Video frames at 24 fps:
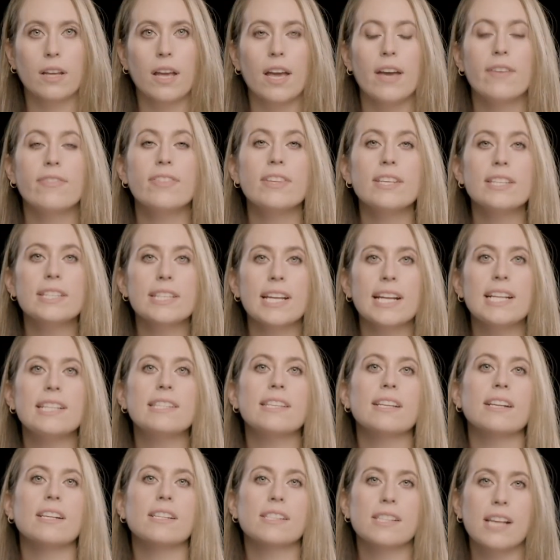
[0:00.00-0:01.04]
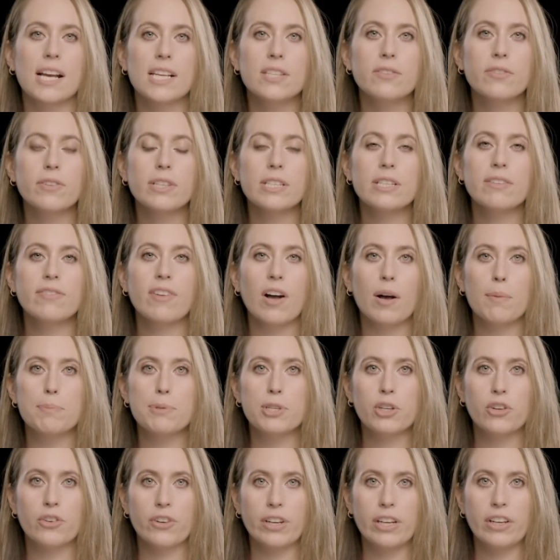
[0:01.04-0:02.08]
If the state successfully develops a
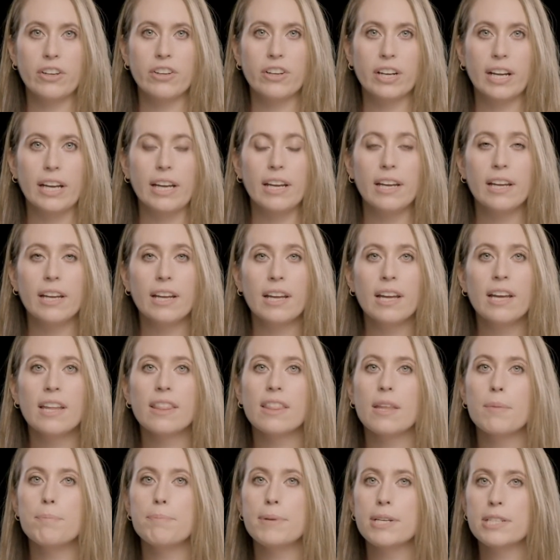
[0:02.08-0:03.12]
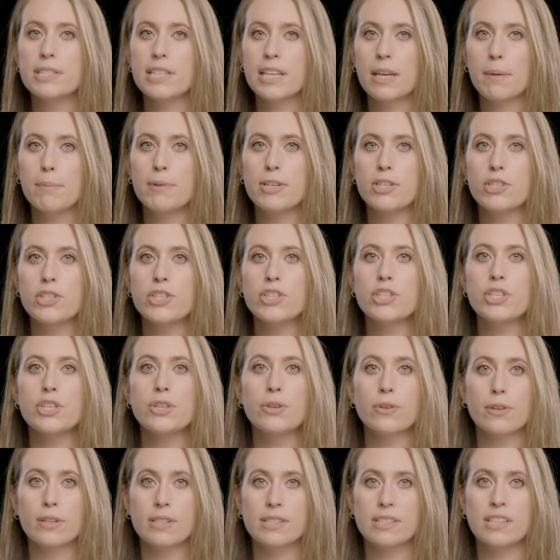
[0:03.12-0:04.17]
green grid, then building emissions in New
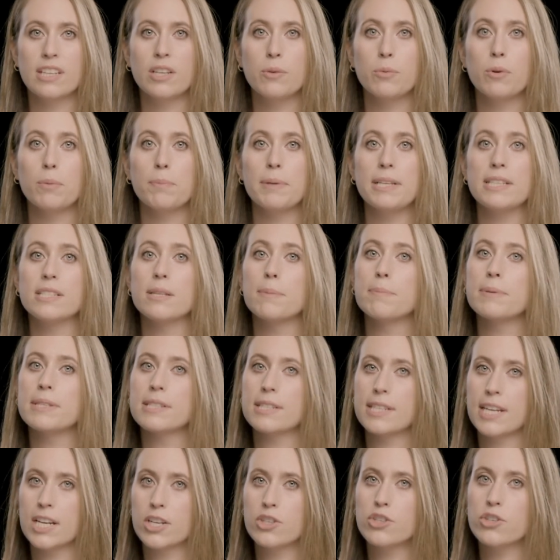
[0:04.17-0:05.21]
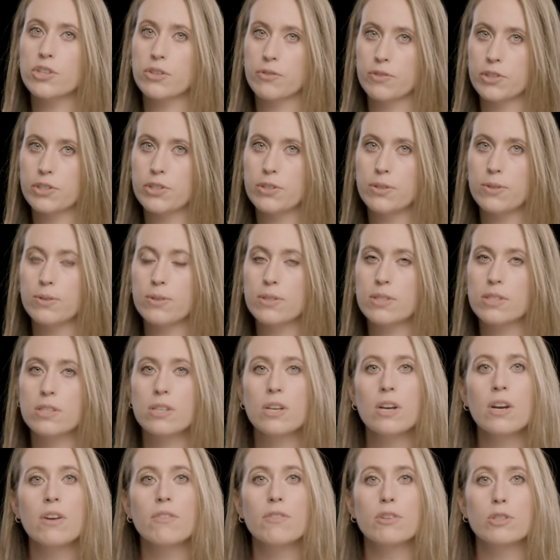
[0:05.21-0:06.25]
York City will be substantially reduced,
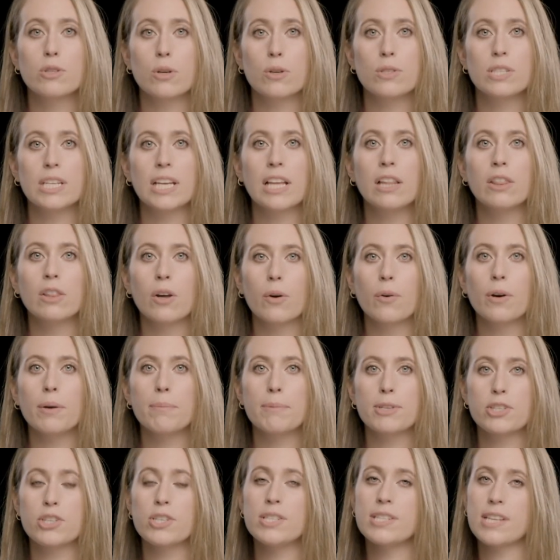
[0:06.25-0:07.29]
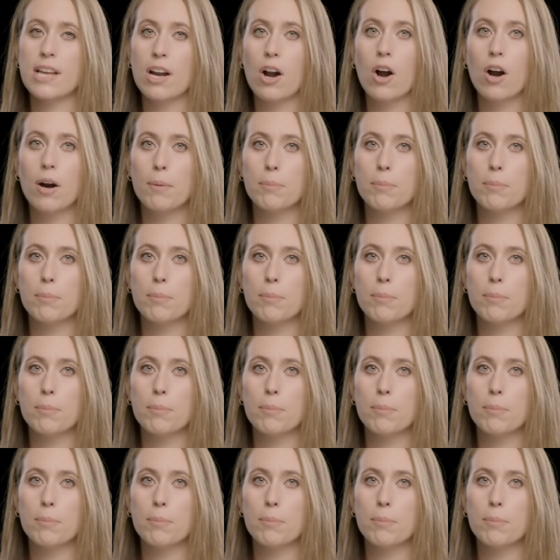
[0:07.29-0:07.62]
resulting in lower emissions at our